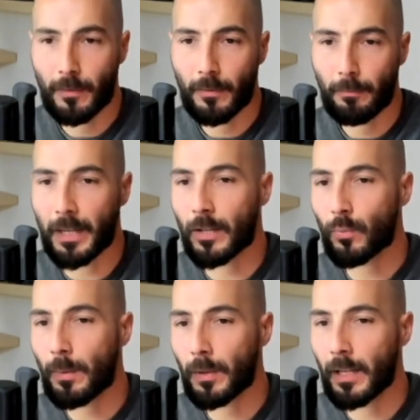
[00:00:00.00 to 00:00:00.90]
Because
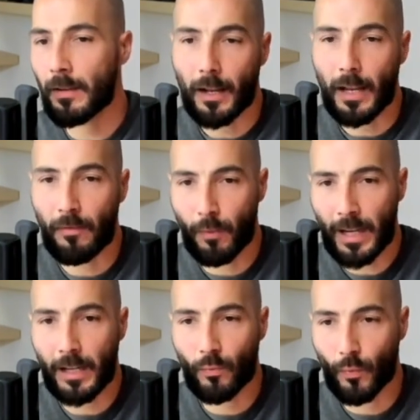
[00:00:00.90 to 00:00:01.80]
we believe if we
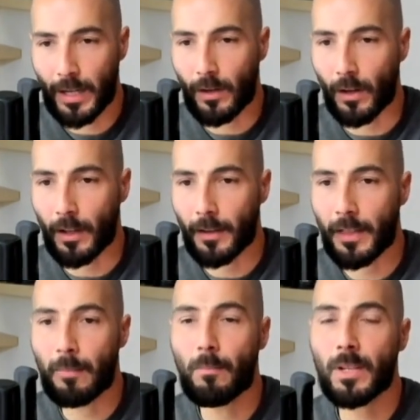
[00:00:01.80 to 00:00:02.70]
can recall it,
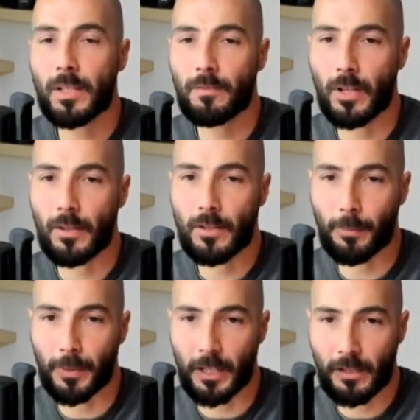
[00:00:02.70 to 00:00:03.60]
they must have done
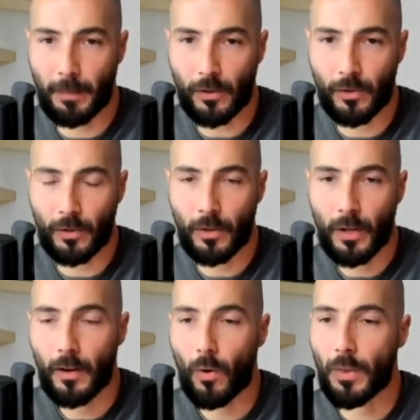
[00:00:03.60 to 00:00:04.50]
something special,
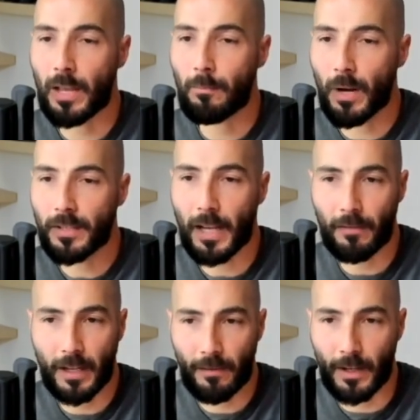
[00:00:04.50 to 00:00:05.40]
or they must
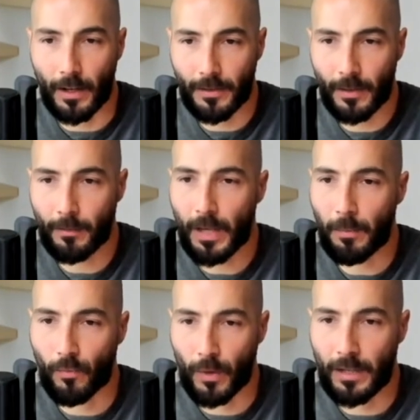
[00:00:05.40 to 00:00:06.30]
have given us some type
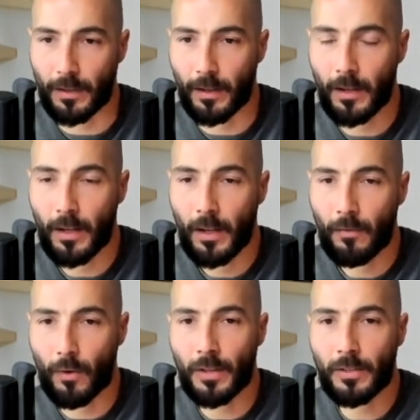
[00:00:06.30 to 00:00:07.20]
of reason
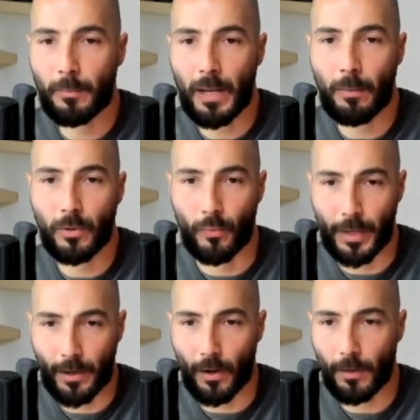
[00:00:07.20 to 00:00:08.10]
for us to be able to
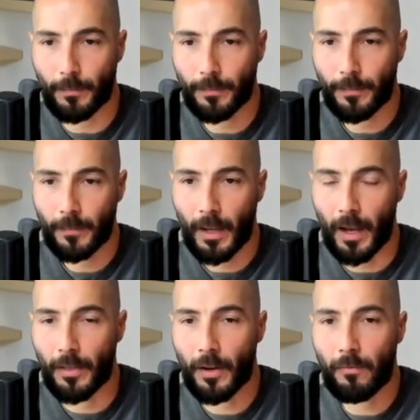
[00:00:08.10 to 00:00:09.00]
recall.
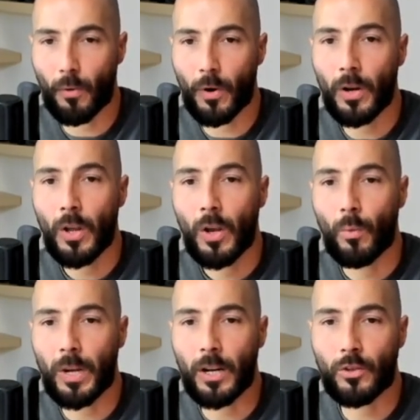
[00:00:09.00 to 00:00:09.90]
And therefore,
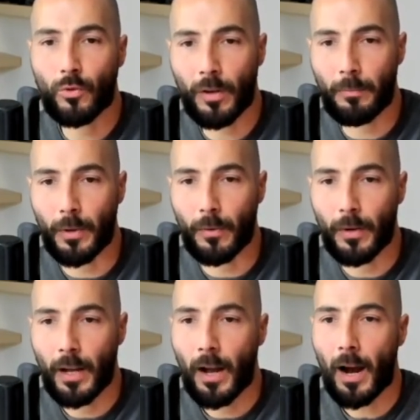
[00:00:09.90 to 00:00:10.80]
we attribute
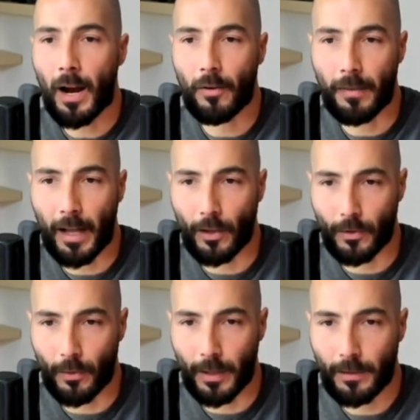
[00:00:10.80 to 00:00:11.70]
higher value
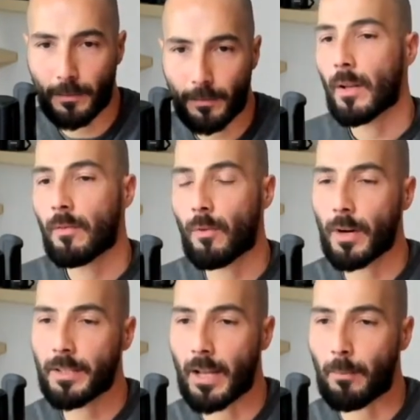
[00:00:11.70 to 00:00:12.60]
to it. For
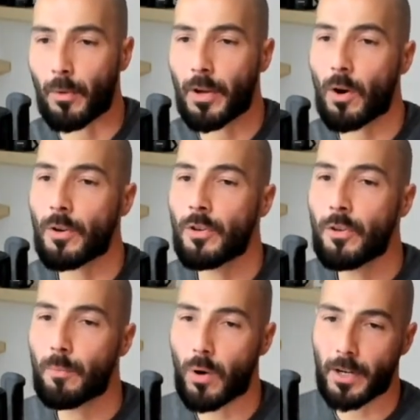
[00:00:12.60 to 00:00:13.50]
example, there are new
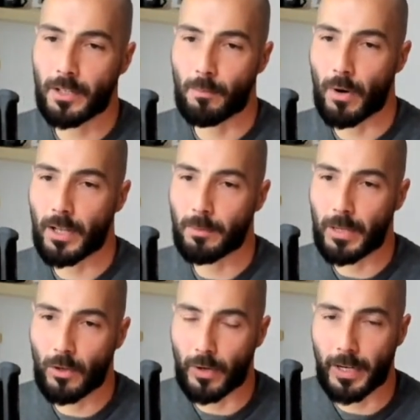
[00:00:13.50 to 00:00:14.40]
products and brands
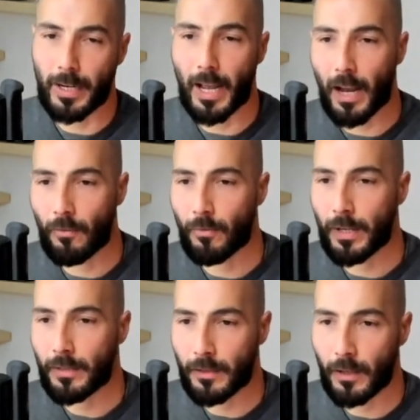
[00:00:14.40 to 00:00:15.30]
being created
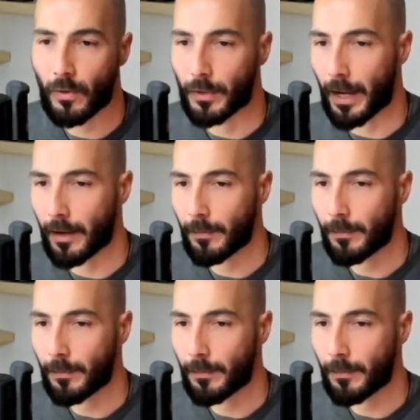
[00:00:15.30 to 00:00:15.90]
every single day.